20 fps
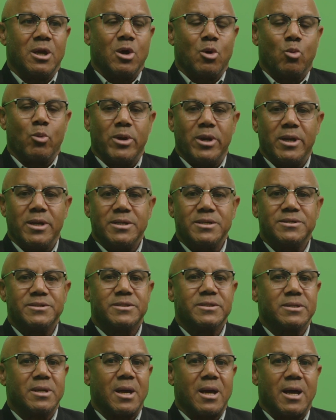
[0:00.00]

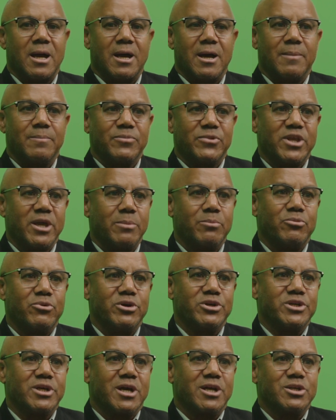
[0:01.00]
winds,
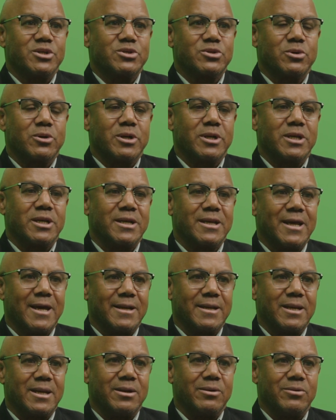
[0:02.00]
temperature, and so on in
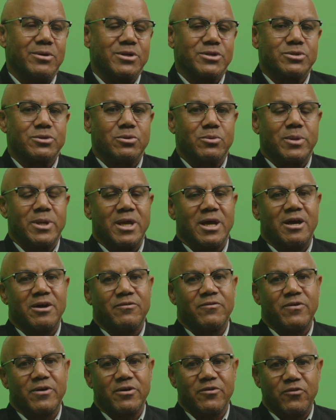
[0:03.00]
that area. So we
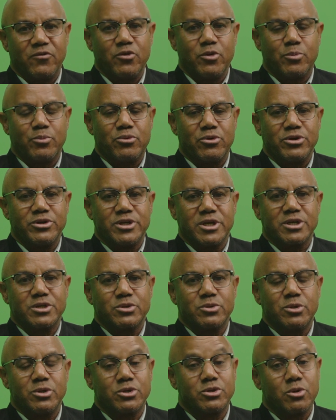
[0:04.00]
have a few projects
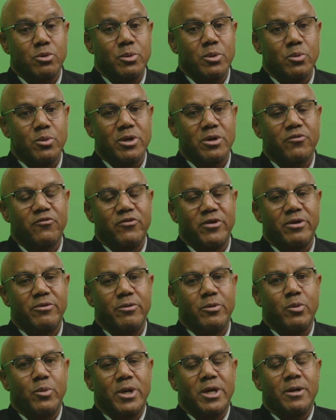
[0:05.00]
doing. So we work
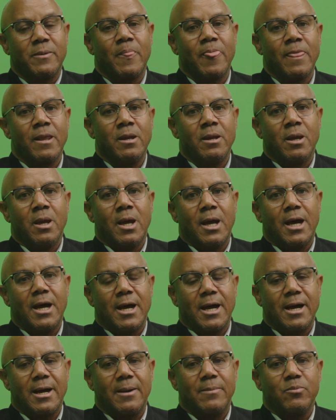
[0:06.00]
very well
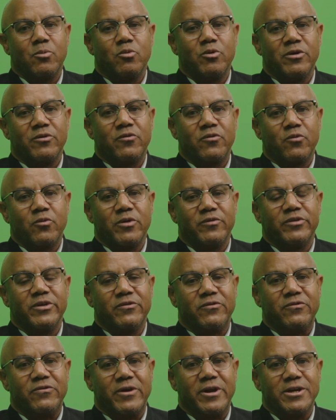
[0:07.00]
with the
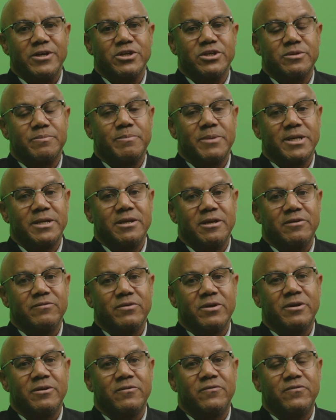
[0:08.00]
French. But
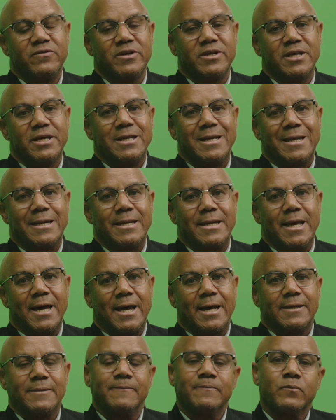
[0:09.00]
even further than
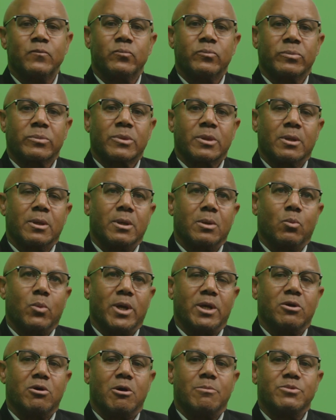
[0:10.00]
that,
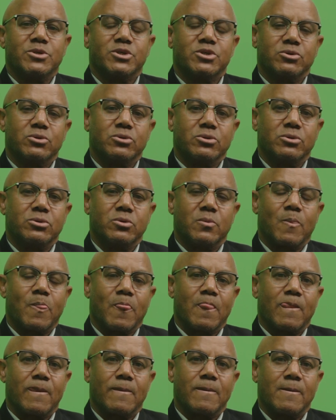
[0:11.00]
when it comes to
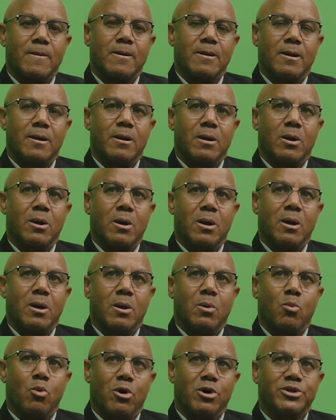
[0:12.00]

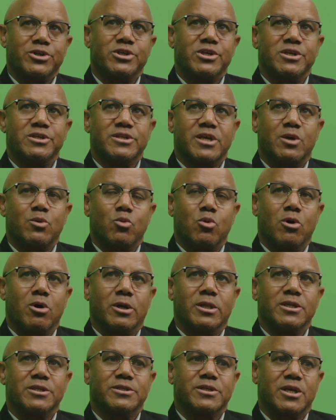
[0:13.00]
watches and
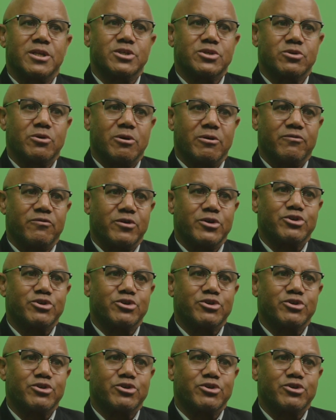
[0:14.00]
warnings and so on for